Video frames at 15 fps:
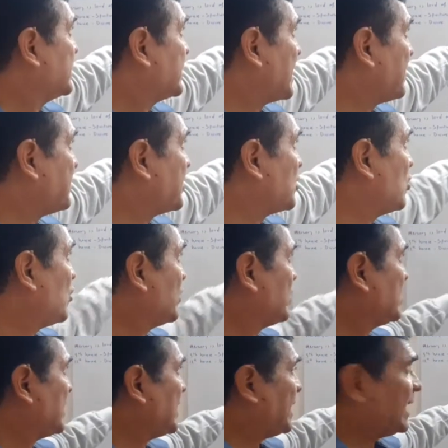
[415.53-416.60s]

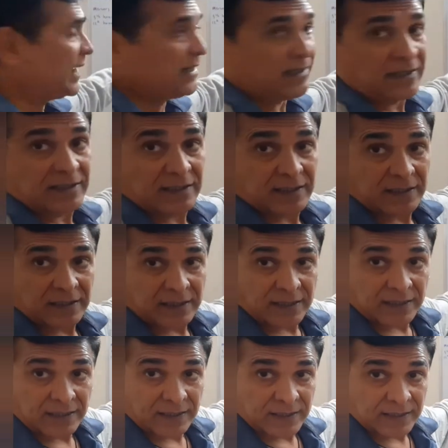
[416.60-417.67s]
Capricorn and
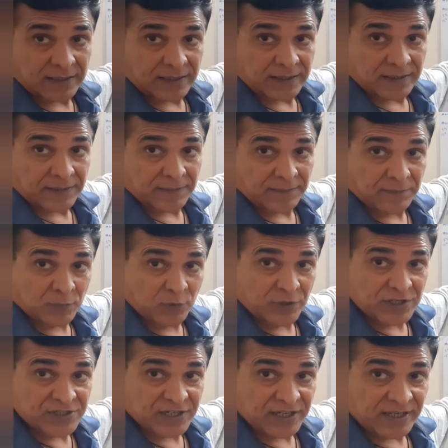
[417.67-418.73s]
moon
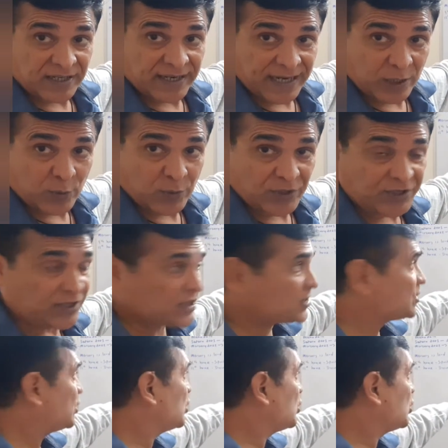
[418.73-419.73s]
is in Aquarius.